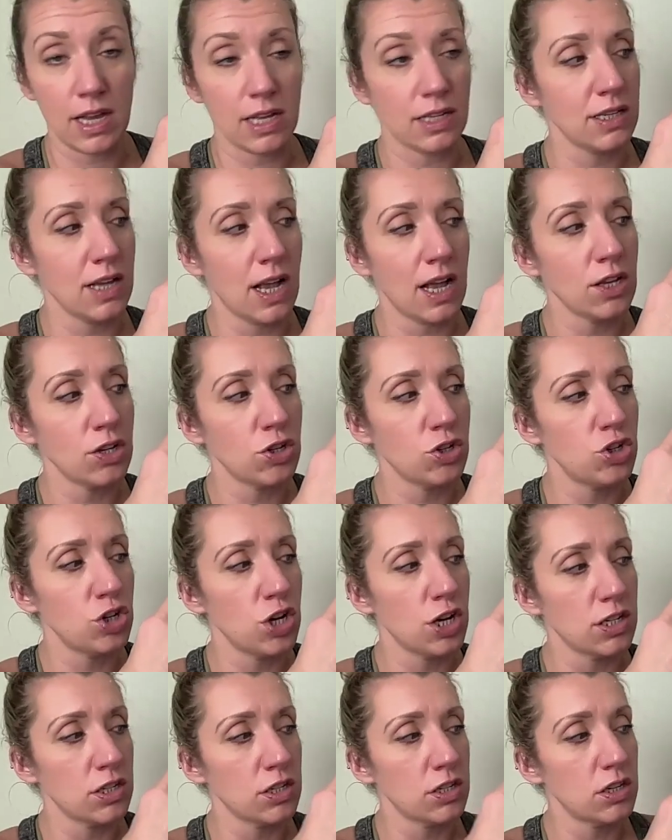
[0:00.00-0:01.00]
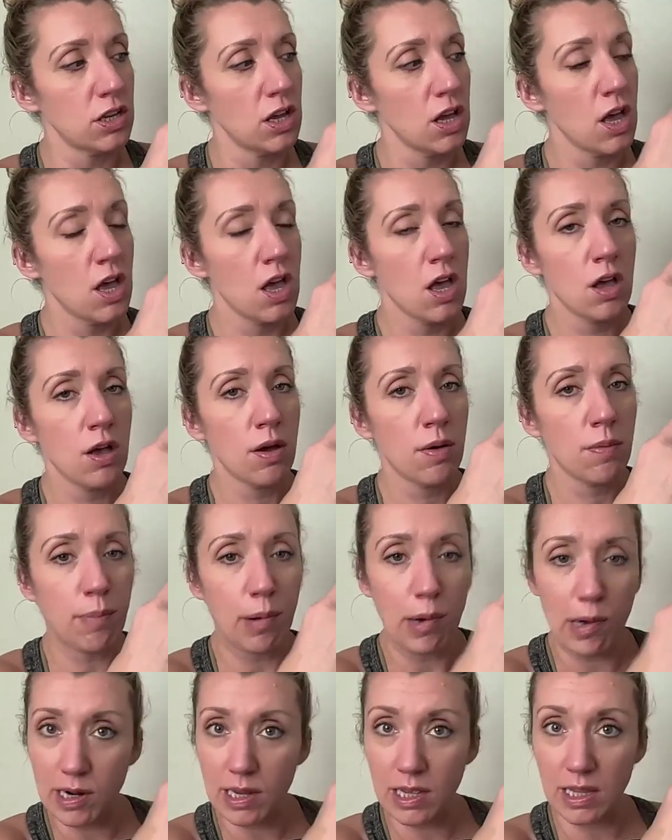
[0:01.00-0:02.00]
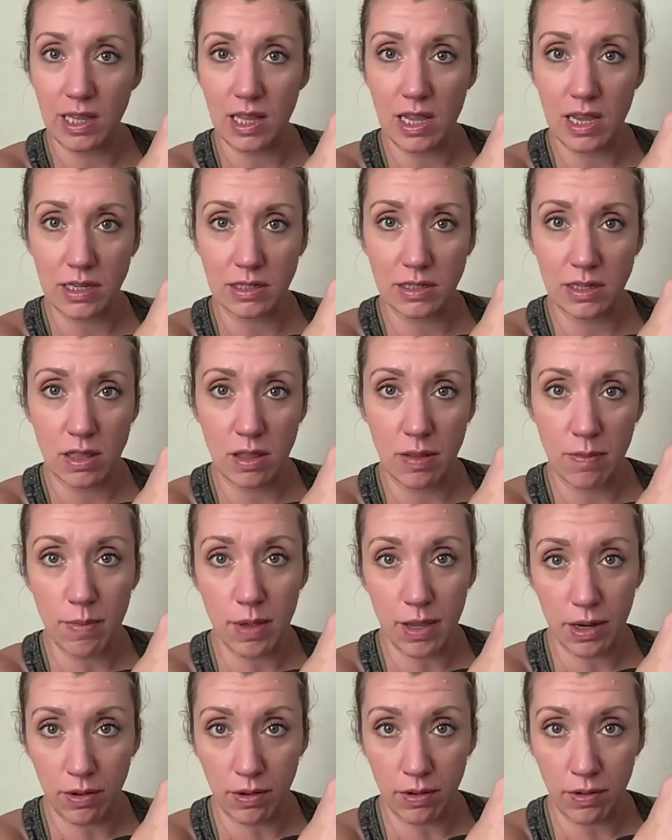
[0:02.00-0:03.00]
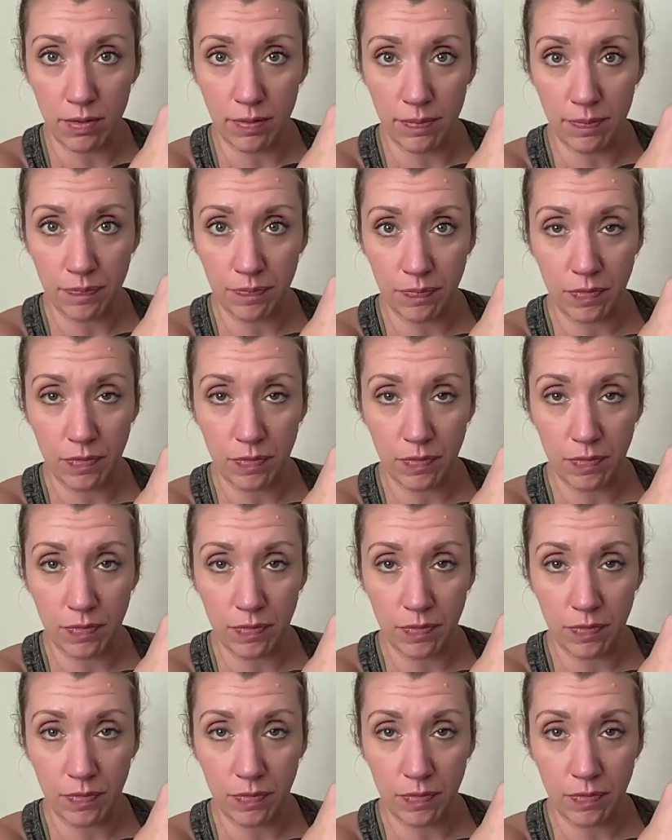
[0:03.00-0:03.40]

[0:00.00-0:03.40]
It's not just putting things in the middle.